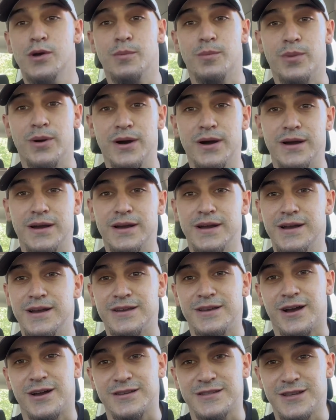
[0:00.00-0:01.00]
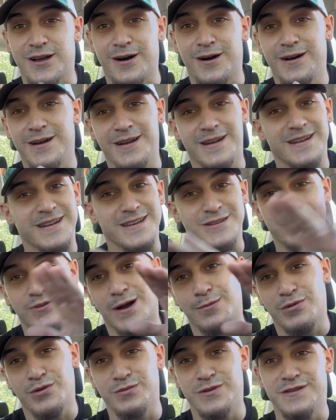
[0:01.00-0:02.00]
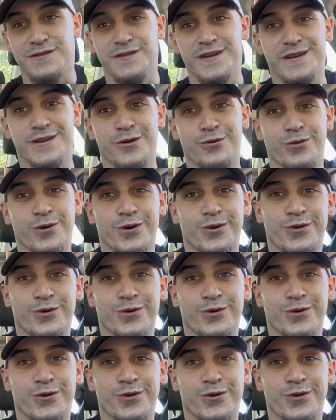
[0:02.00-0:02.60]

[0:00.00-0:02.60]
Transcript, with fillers: but y'all saw it. Let's wrap up this video real